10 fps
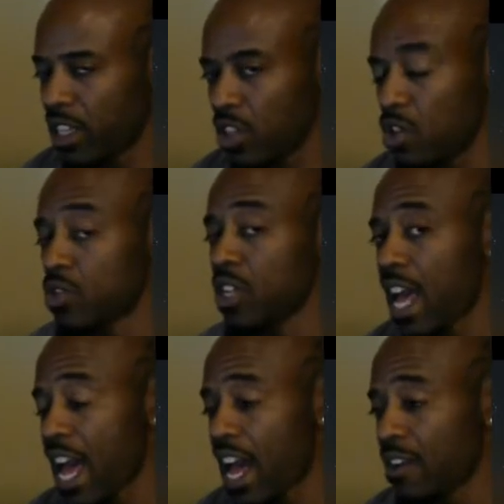You used to
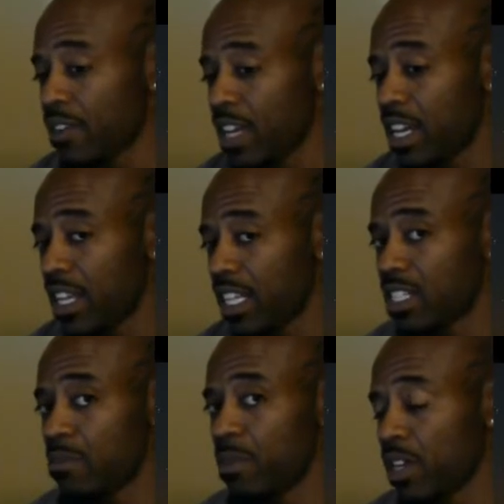have at least $1
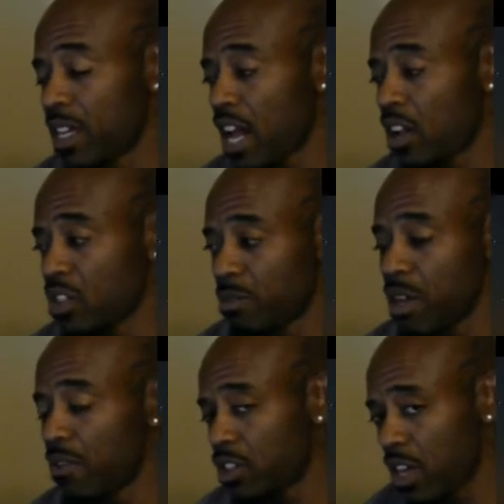million to be able
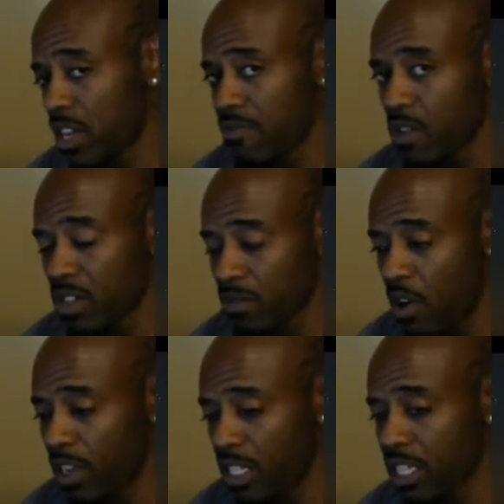to trade the forex market
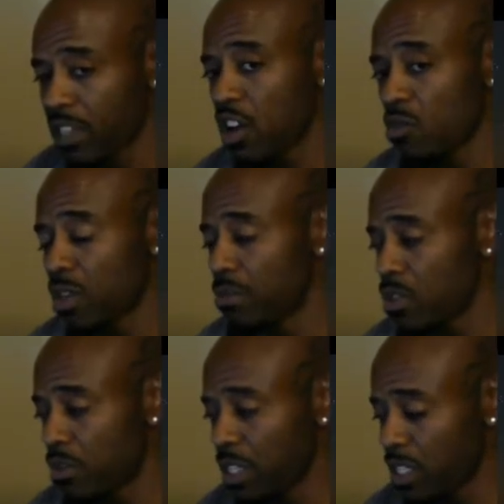until they opened it up to
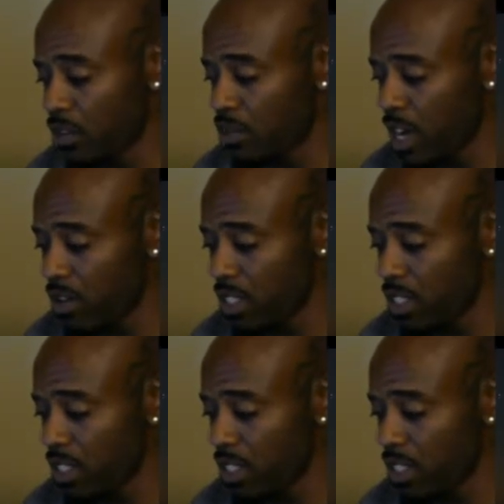retail traders,